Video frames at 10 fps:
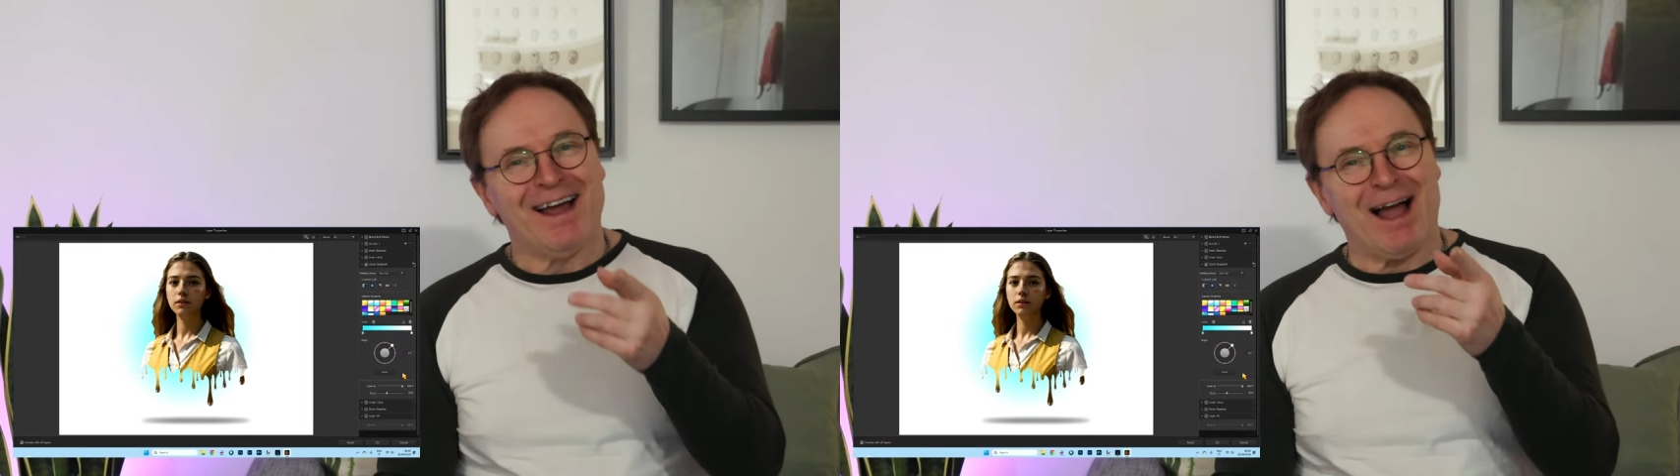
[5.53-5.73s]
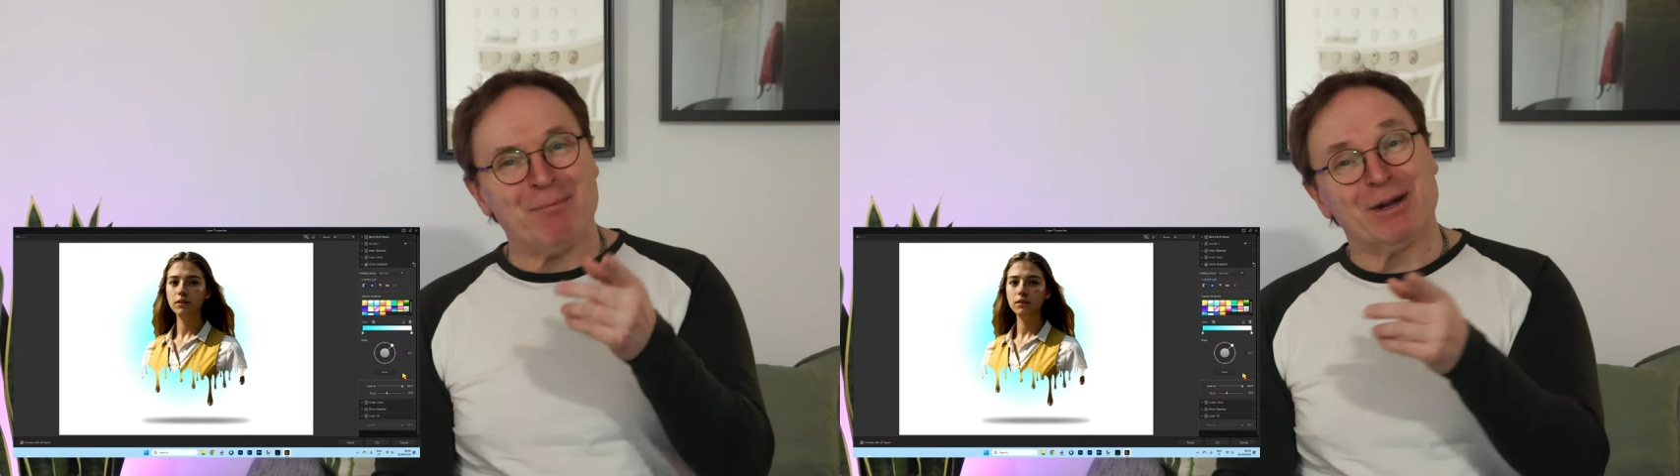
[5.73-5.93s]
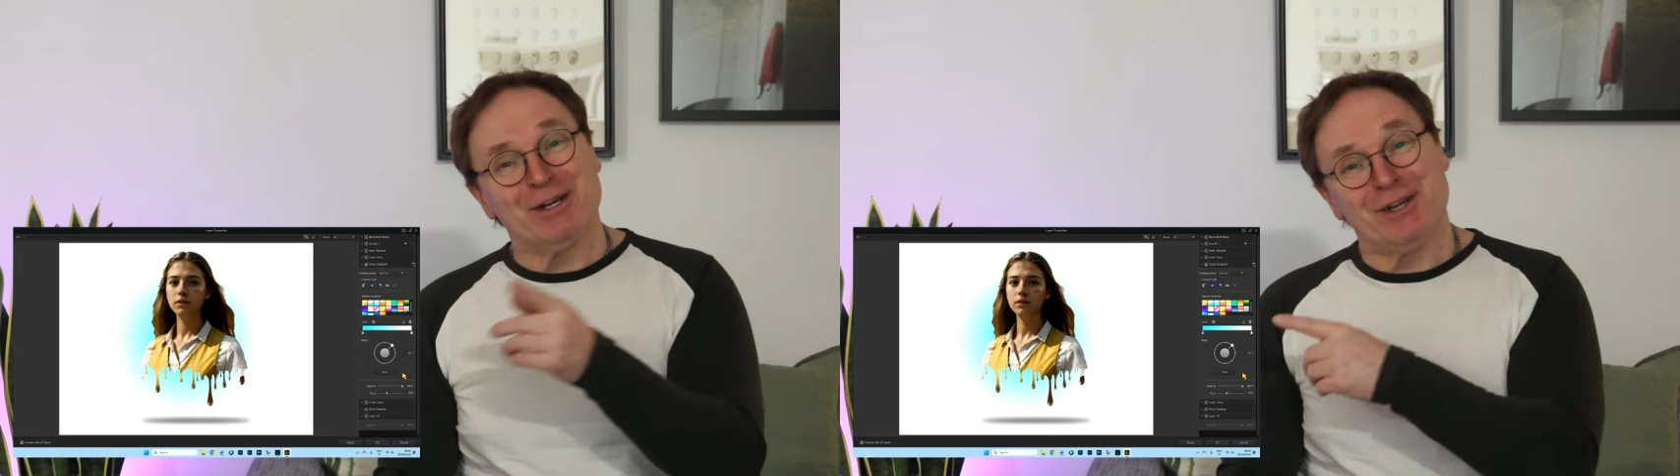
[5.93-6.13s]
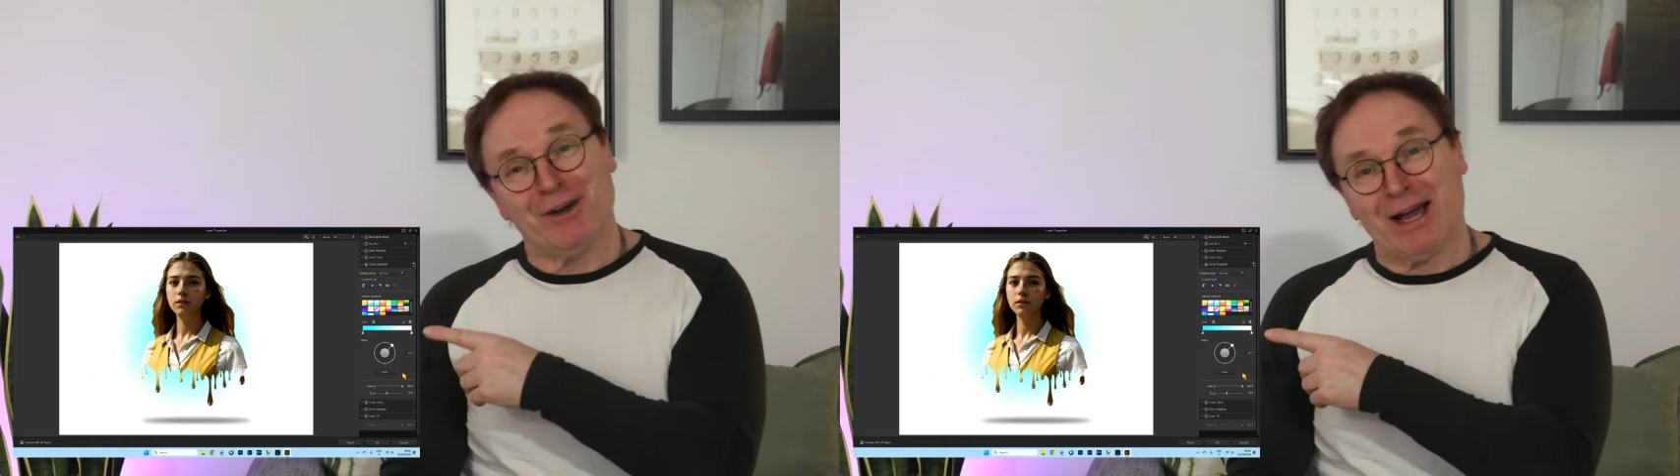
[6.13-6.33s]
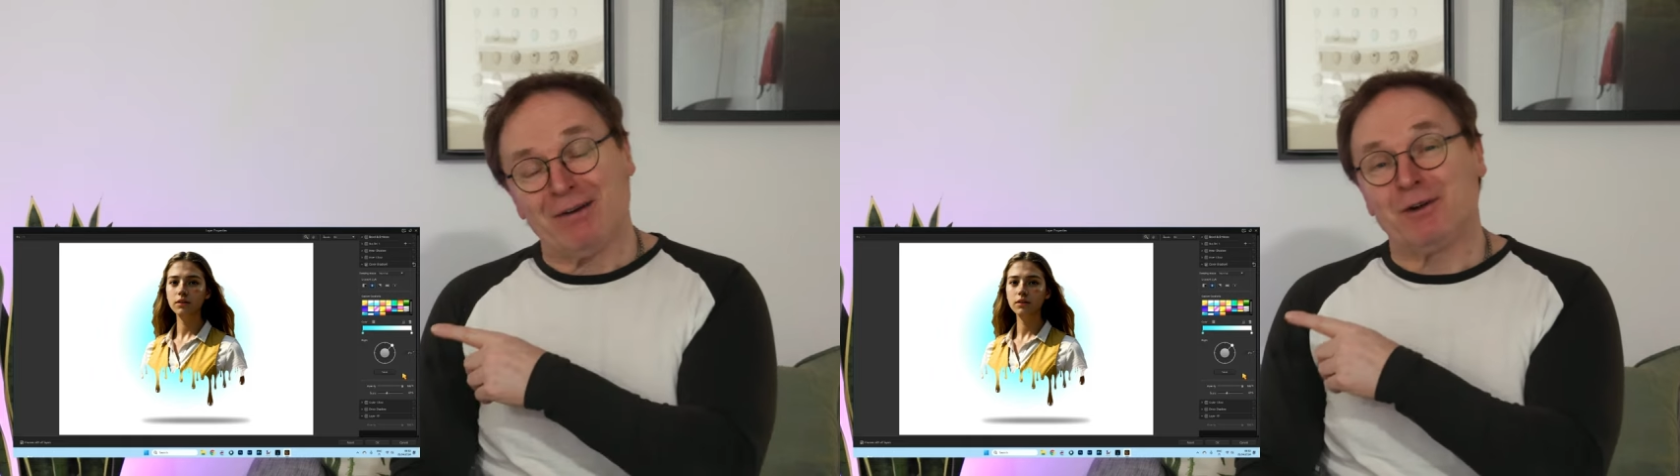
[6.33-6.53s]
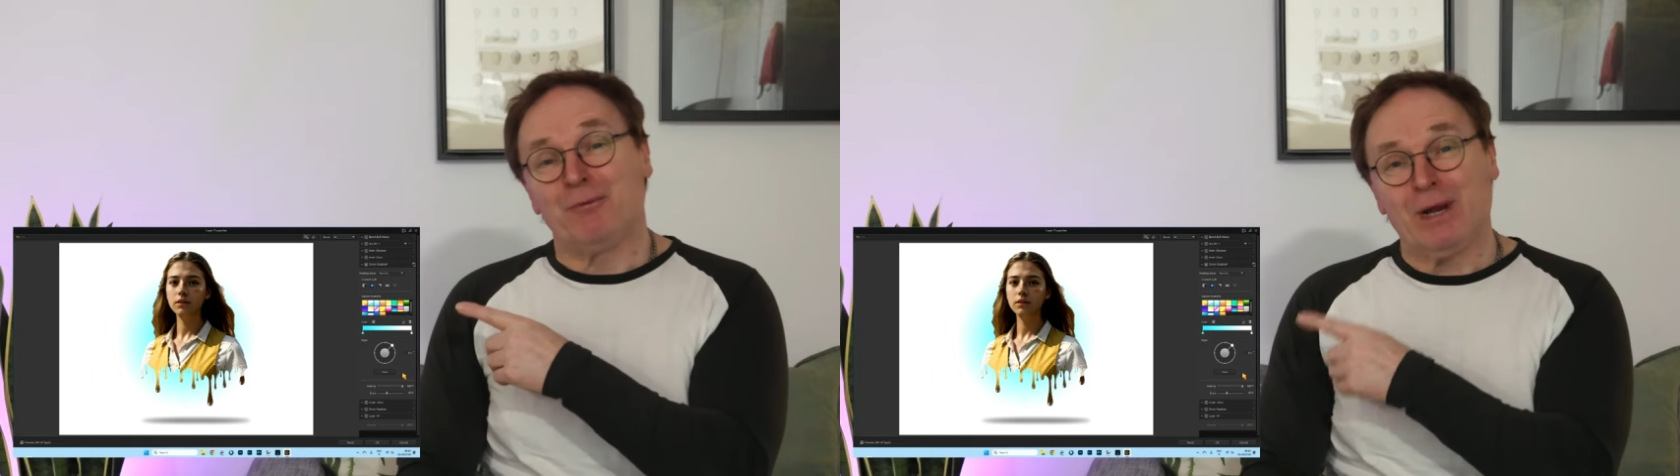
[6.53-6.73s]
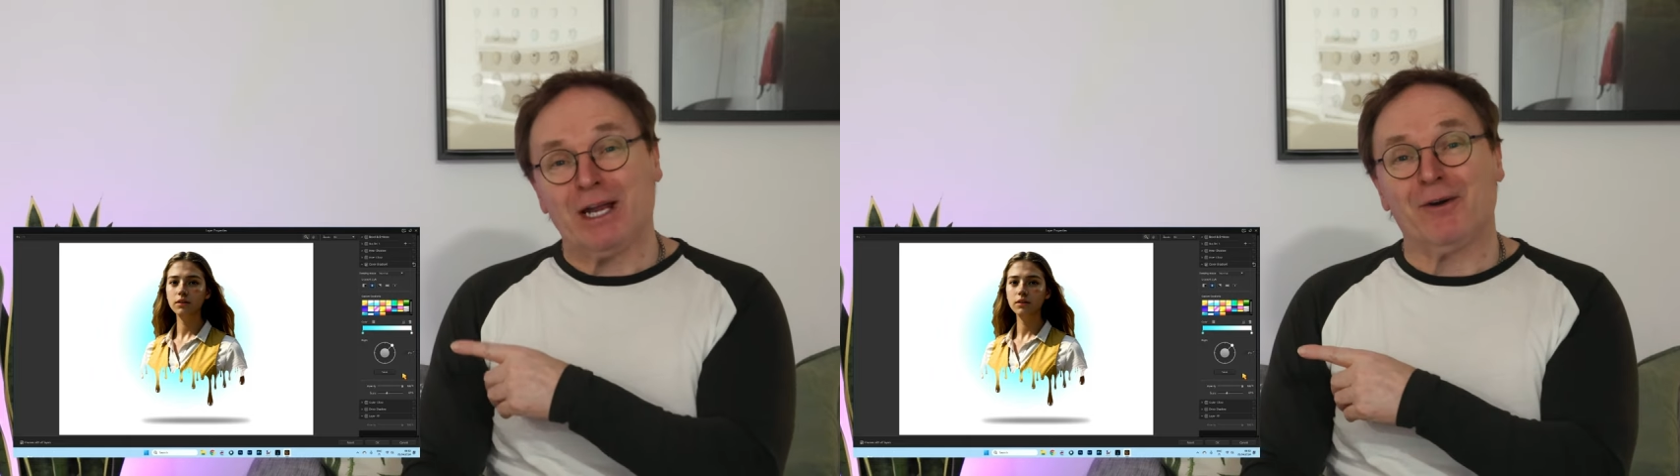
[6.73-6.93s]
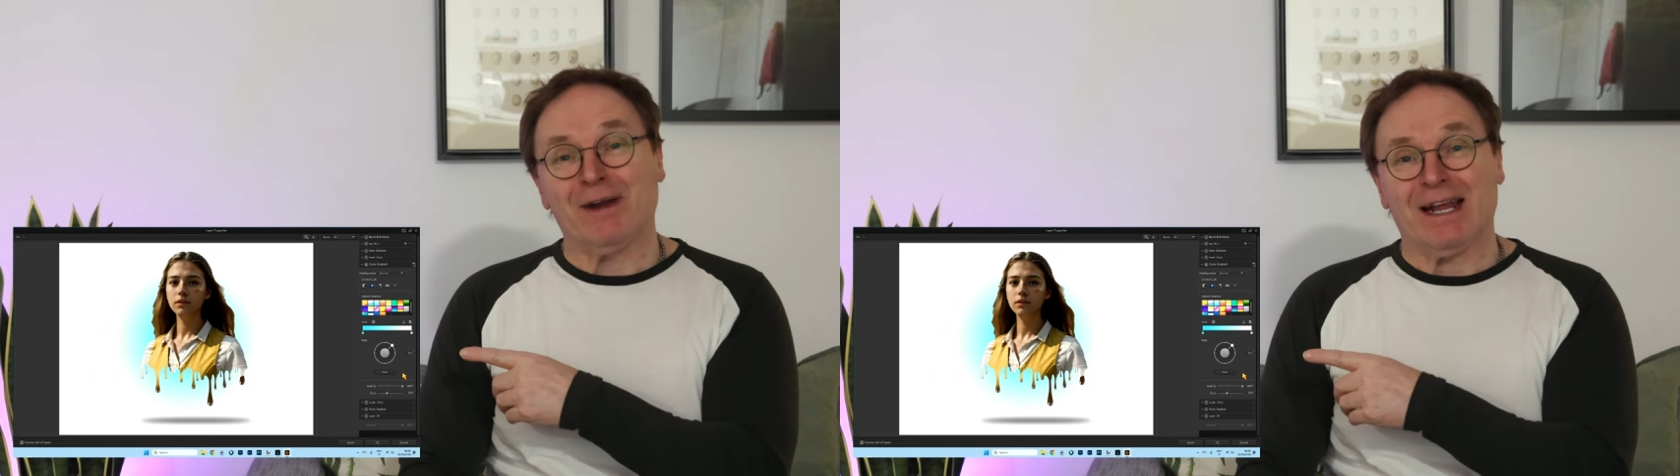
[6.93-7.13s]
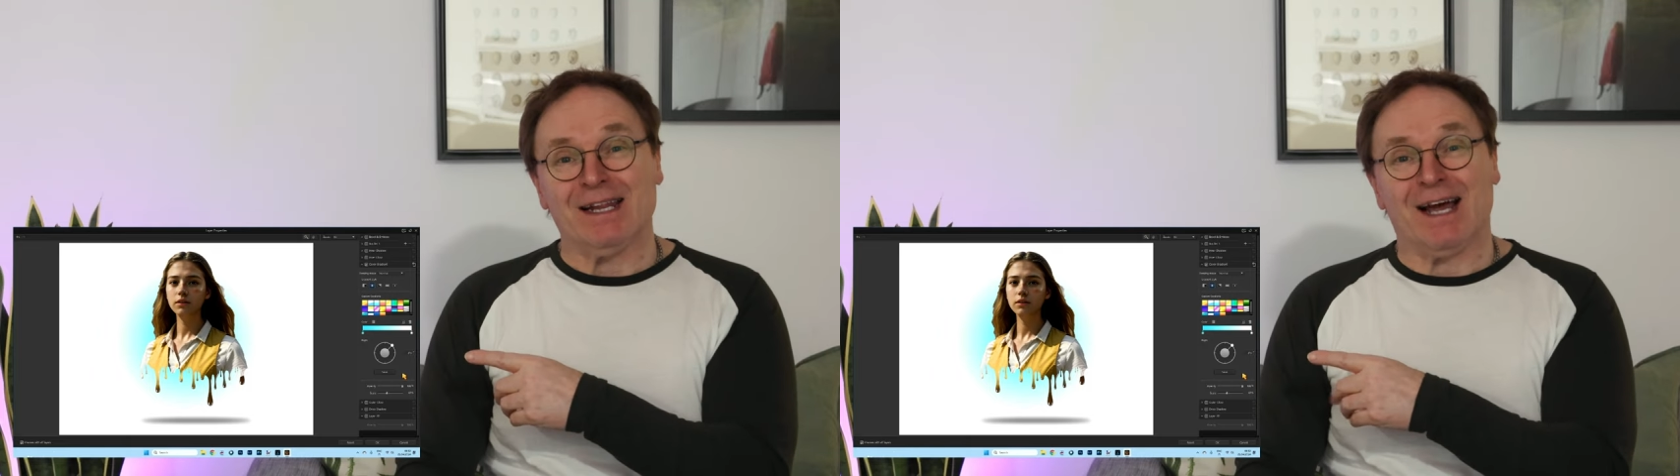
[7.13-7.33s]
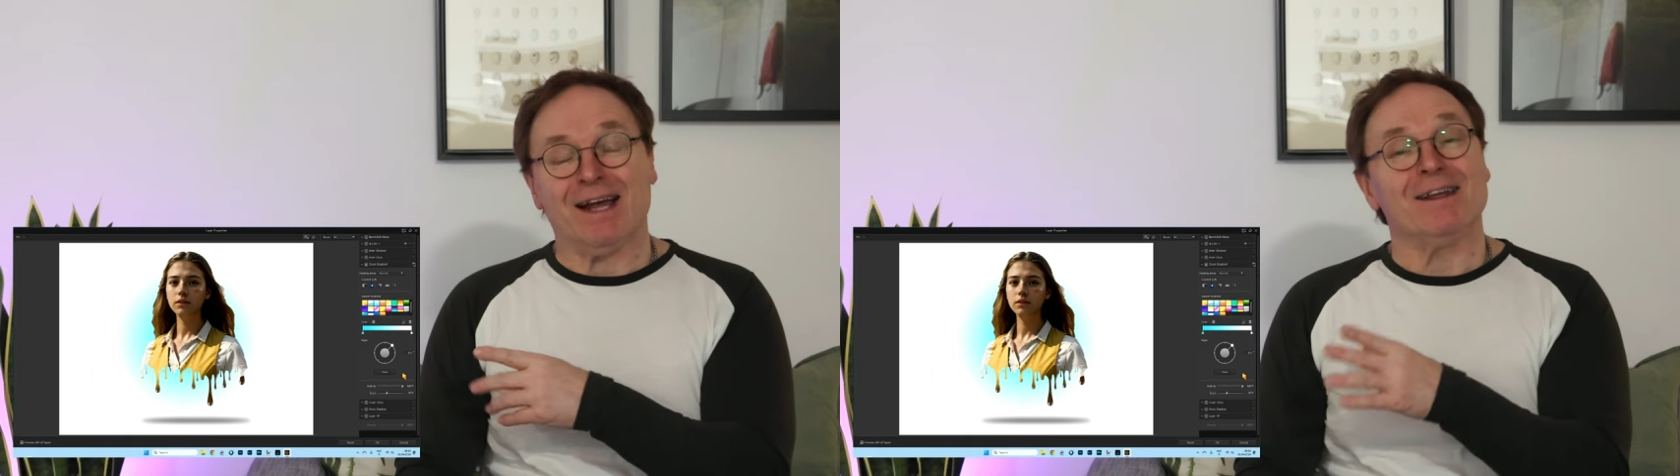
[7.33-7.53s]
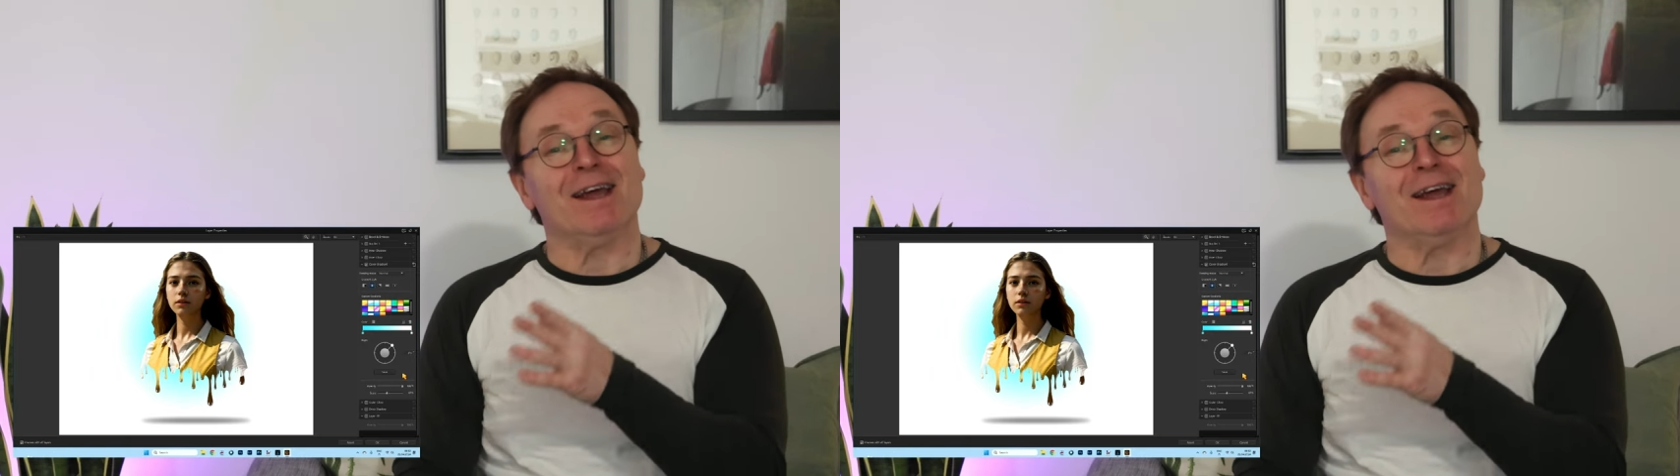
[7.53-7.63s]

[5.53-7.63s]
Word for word: I'm going to show you how to recreate that,